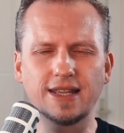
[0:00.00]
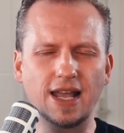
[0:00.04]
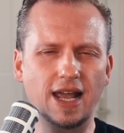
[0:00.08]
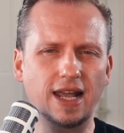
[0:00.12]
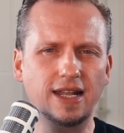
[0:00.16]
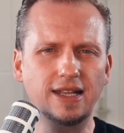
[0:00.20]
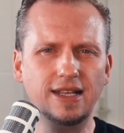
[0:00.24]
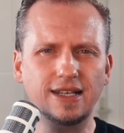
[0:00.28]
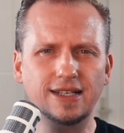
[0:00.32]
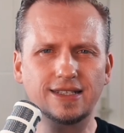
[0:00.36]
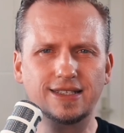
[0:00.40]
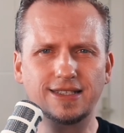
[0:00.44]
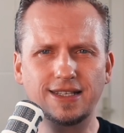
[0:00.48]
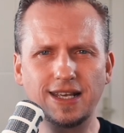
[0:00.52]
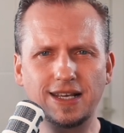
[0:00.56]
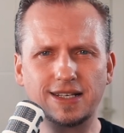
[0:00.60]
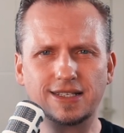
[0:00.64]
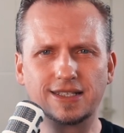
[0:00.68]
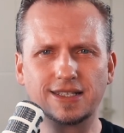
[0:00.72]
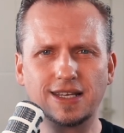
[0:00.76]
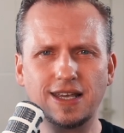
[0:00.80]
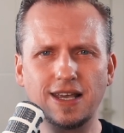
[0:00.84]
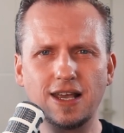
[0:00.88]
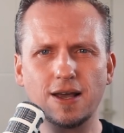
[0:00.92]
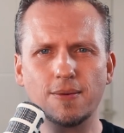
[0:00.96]

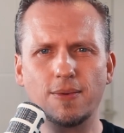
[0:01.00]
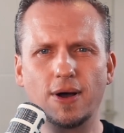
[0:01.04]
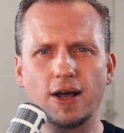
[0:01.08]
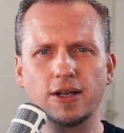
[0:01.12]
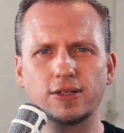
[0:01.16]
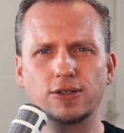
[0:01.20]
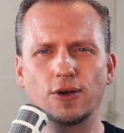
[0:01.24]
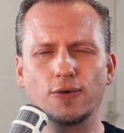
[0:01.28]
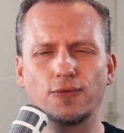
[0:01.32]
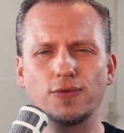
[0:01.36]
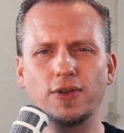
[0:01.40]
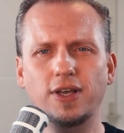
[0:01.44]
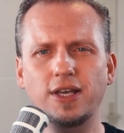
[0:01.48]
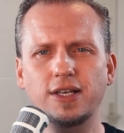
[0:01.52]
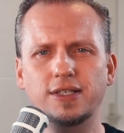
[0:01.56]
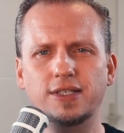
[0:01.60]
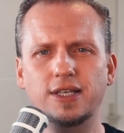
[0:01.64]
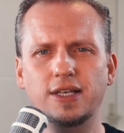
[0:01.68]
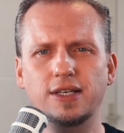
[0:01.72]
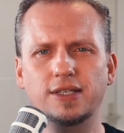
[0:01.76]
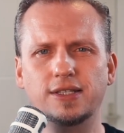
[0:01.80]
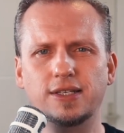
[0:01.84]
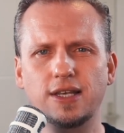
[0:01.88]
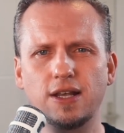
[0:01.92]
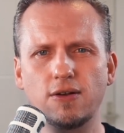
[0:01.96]
96GB of
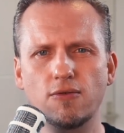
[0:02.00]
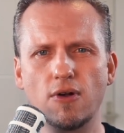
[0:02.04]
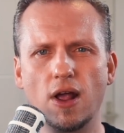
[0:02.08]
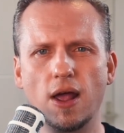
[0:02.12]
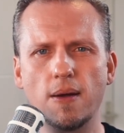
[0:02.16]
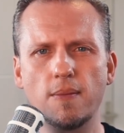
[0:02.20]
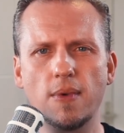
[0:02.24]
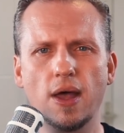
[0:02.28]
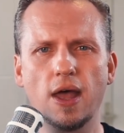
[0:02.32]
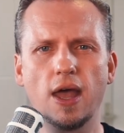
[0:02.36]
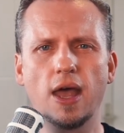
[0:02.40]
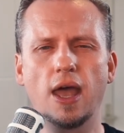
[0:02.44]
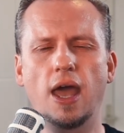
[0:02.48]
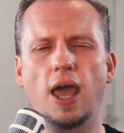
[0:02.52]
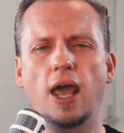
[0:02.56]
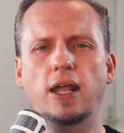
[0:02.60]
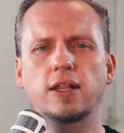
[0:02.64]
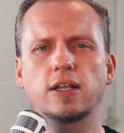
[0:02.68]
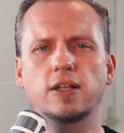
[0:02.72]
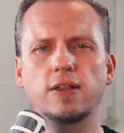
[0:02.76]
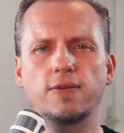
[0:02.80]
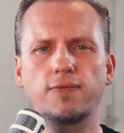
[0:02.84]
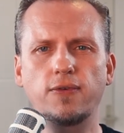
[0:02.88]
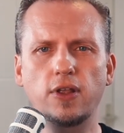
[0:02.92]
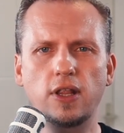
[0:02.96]
ECC RAM
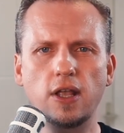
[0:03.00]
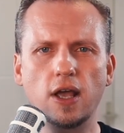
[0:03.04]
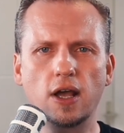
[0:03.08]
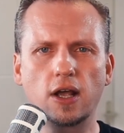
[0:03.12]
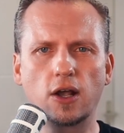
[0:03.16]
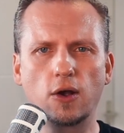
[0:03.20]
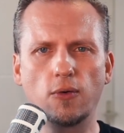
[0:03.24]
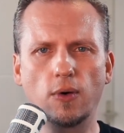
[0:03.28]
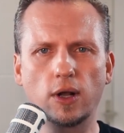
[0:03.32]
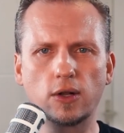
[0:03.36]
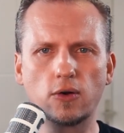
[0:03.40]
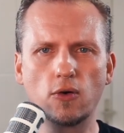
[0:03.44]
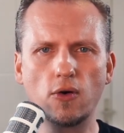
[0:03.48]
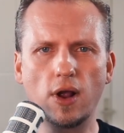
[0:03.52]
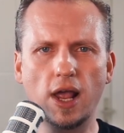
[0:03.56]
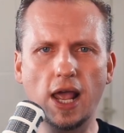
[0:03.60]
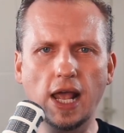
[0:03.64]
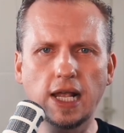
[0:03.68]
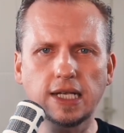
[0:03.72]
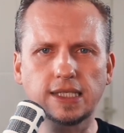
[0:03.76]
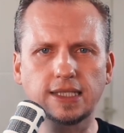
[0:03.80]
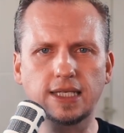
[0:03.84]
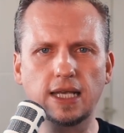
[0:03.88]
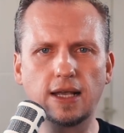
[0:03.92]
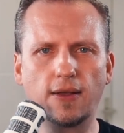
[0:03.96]
and an Nvidia Quadro
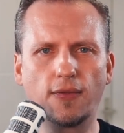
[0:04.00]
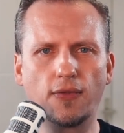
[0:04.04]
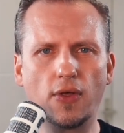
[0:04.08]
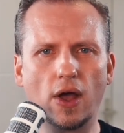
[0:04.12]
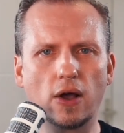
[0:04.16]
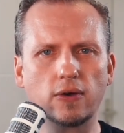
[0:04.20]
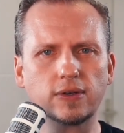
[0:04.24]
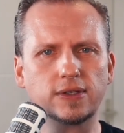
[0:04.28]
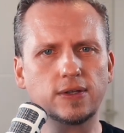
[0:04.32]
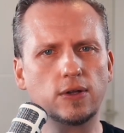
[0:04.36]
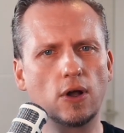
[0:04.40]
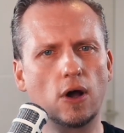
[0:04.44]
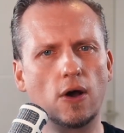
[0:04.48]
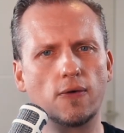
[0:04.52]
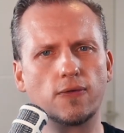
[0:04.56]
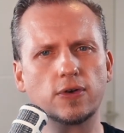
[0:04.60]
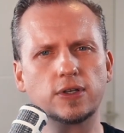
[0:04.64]
A6000